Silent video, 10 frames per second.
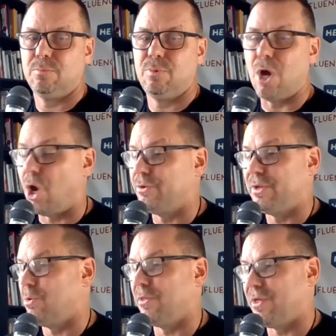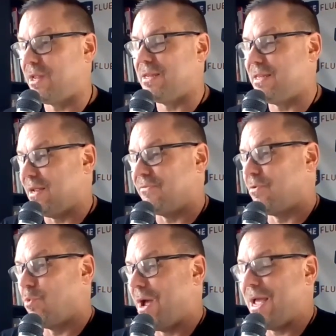We all deal with it in
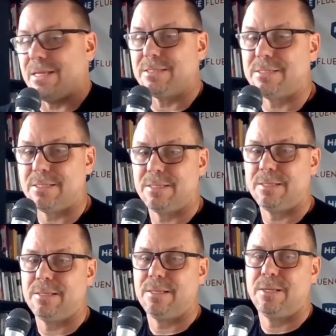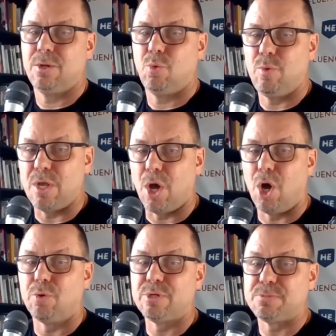different ways. We
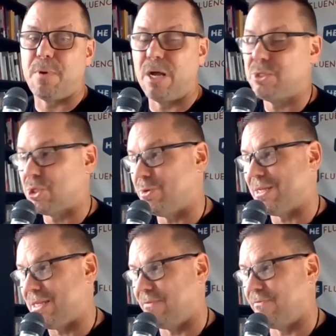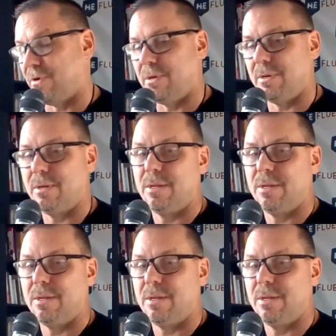all respond to it different.